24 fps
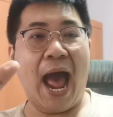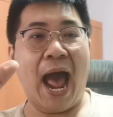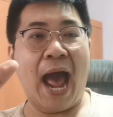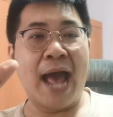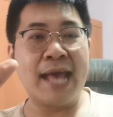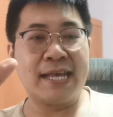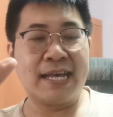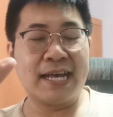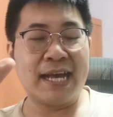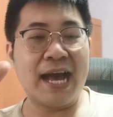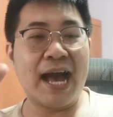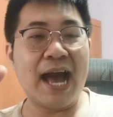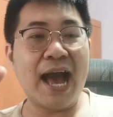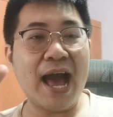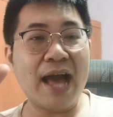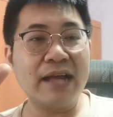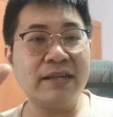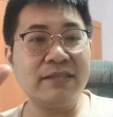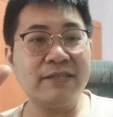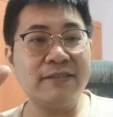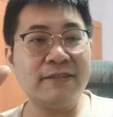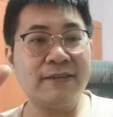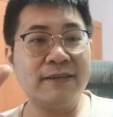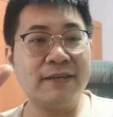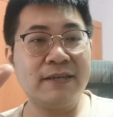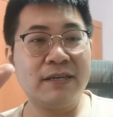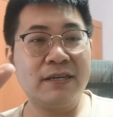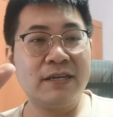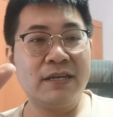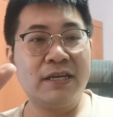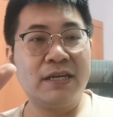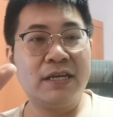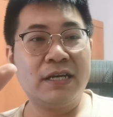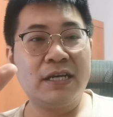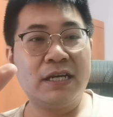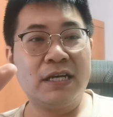I can't
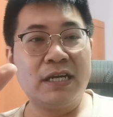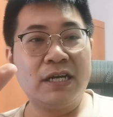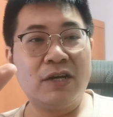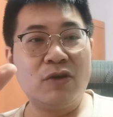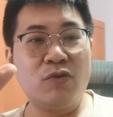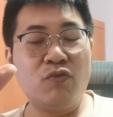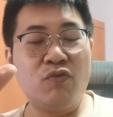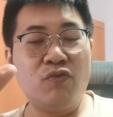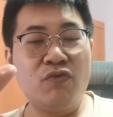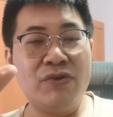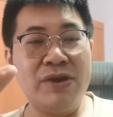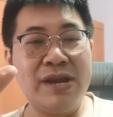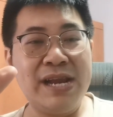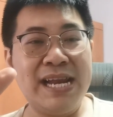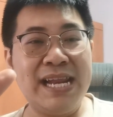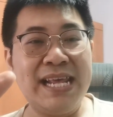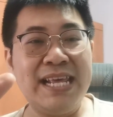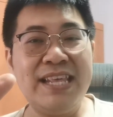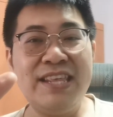really